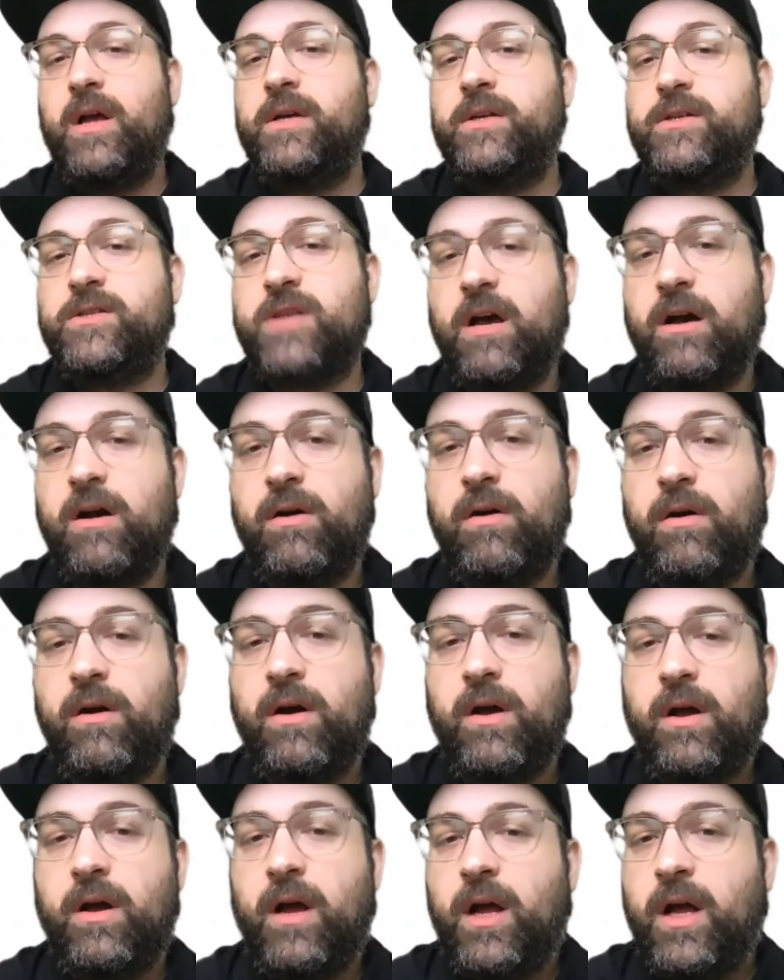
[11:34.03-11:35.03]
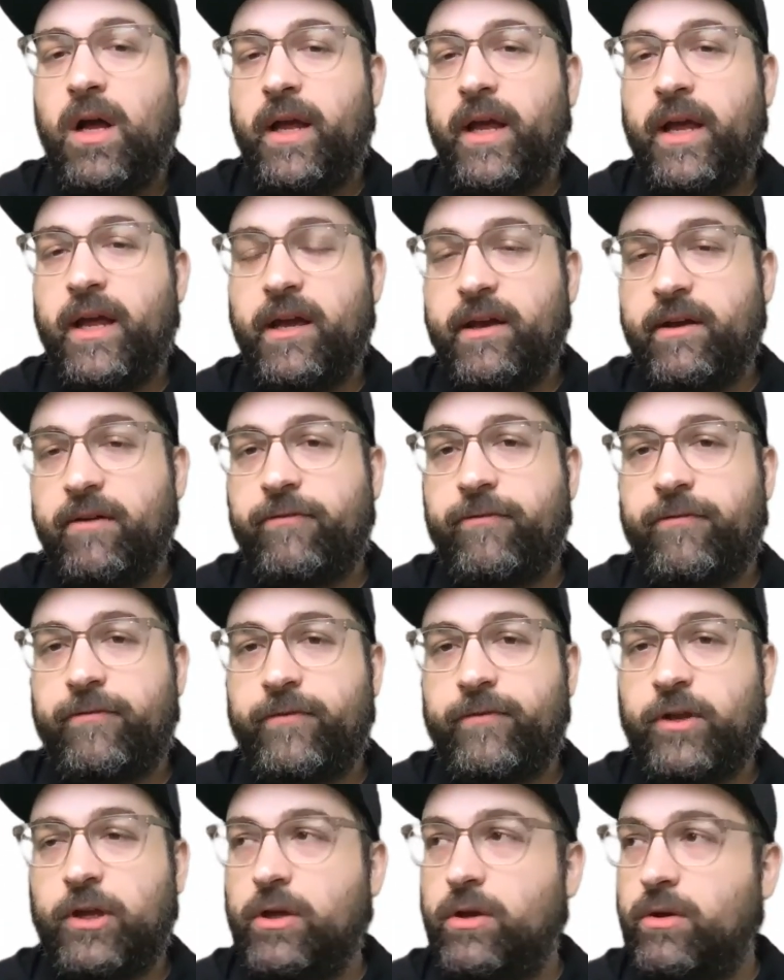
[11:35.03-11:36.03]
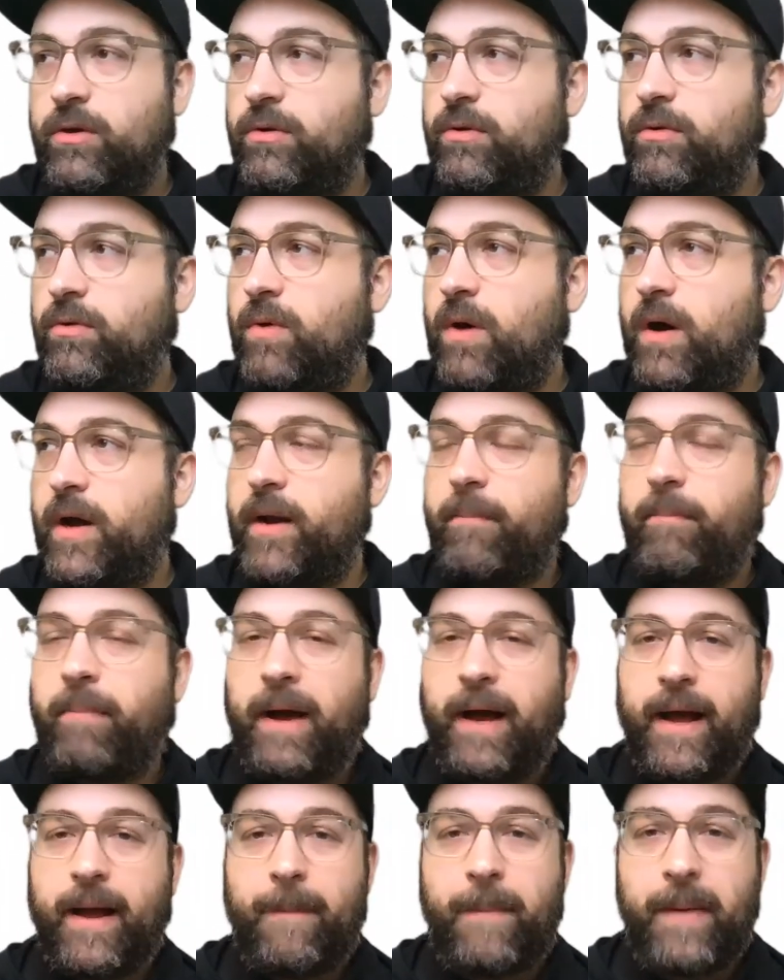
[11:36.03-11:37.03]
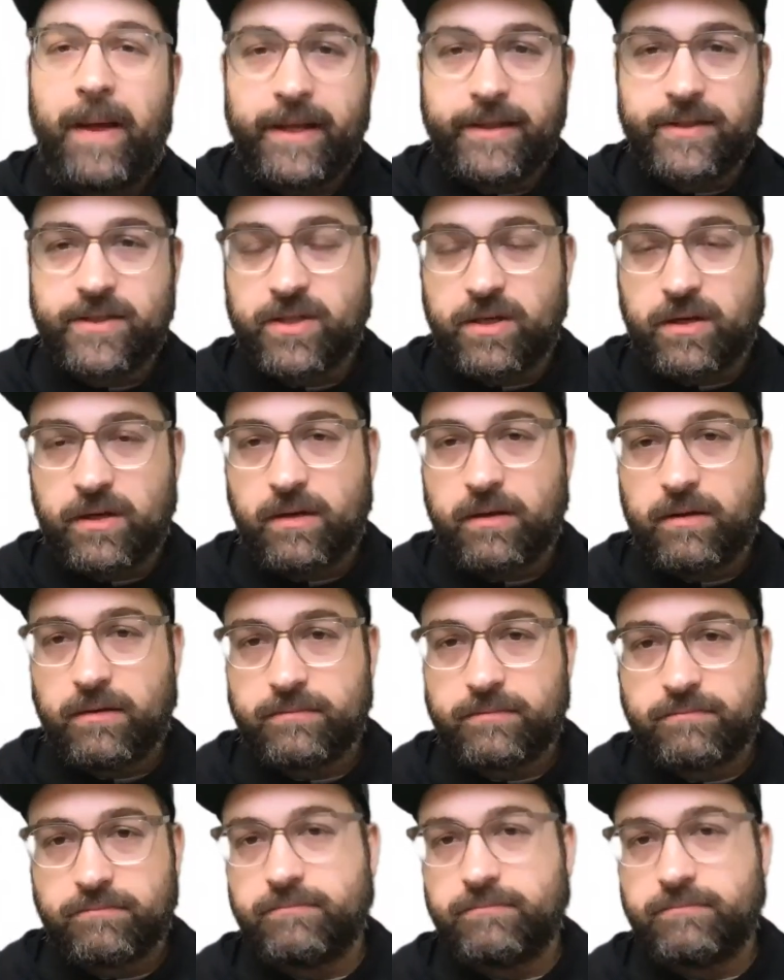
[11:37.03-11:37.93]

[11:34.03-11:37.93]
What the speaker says: So if you want to buy a pencil